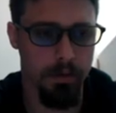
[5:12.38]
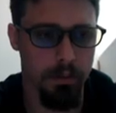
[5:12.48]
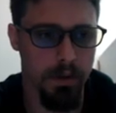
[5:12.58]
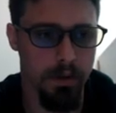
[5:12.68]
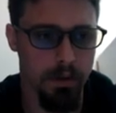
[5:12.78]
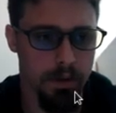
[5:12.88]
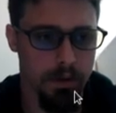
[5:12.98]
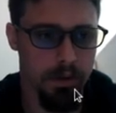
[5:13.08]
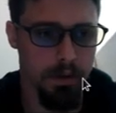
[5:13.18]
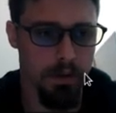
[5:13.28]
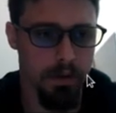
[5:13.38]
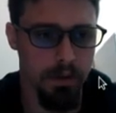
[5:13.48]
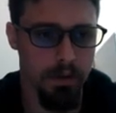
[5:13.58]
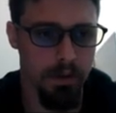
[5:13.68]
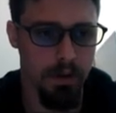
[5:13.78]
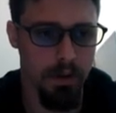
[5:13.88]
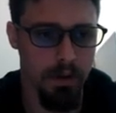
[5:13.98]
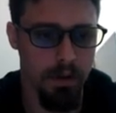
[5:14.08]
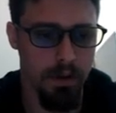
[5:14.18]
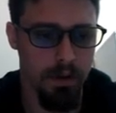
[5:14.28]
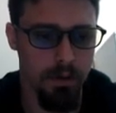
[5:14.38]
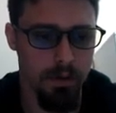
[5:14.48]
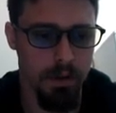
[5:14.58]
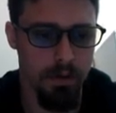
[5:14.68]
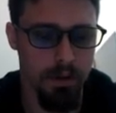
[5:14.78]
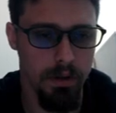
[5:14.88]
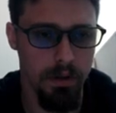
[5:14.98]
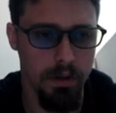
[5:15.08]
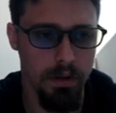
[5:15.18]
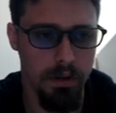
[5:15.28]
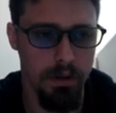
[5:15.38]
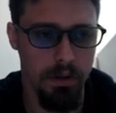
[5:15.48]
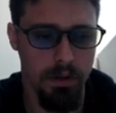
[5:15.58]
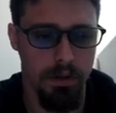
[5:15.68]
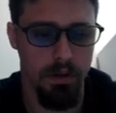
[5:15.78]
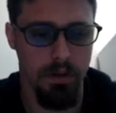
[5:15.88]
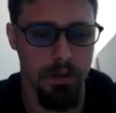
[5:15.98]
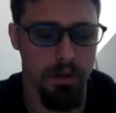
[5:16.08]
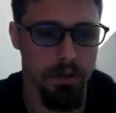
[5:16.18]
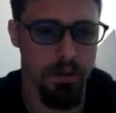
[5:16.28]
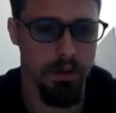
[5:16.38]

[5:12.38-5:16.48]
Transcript: out. All right, let's see. What do I do here? Hold on.